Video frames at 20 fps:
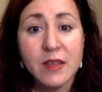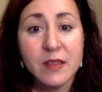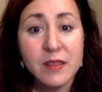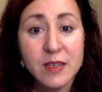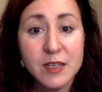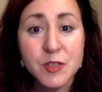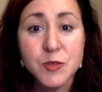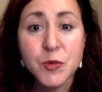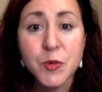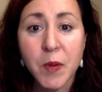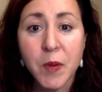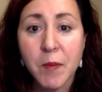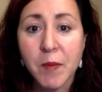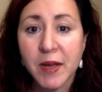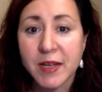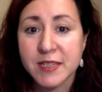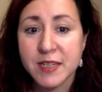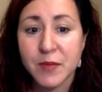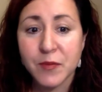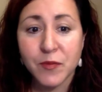these would be
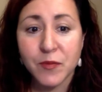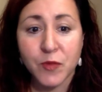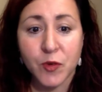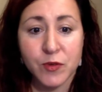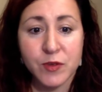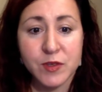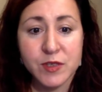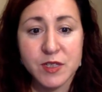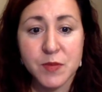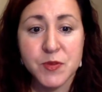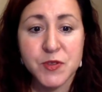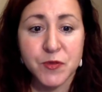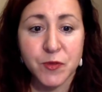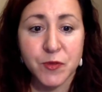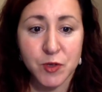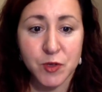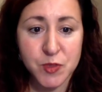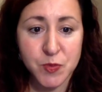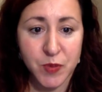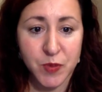my tips
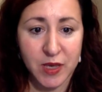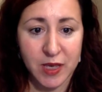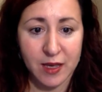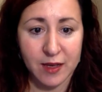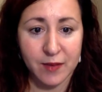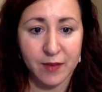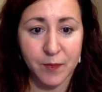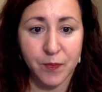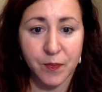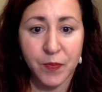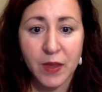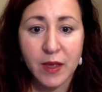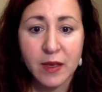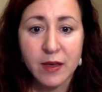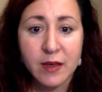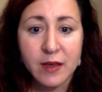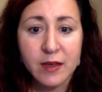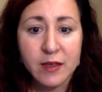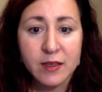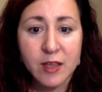for speaking.
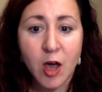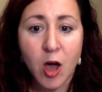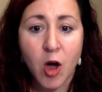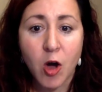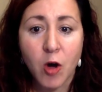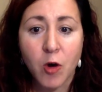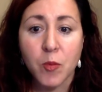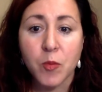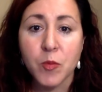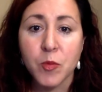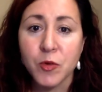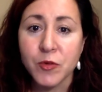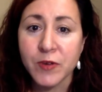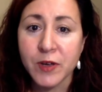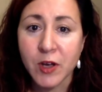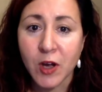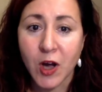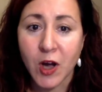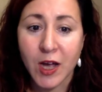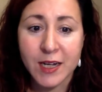Now,
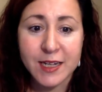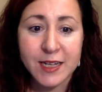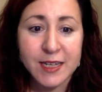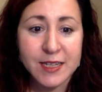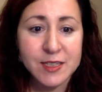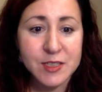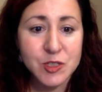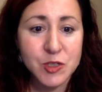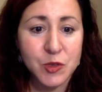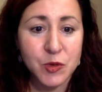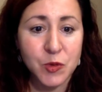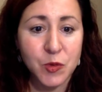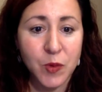moving on into